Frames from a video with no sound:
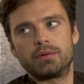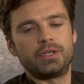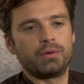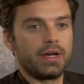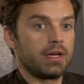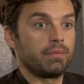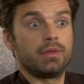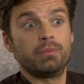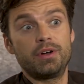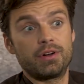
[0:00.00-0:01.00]
I mean, you wake up in
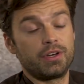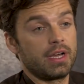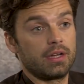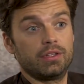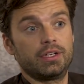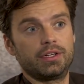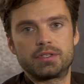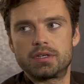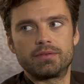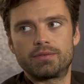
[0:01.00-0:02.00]
the mirror and you got to look at
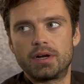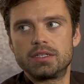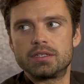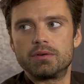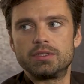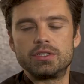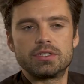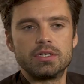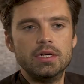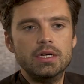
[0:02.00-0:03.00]
yourself, right? So yeah. it
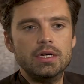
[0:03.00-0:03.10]
just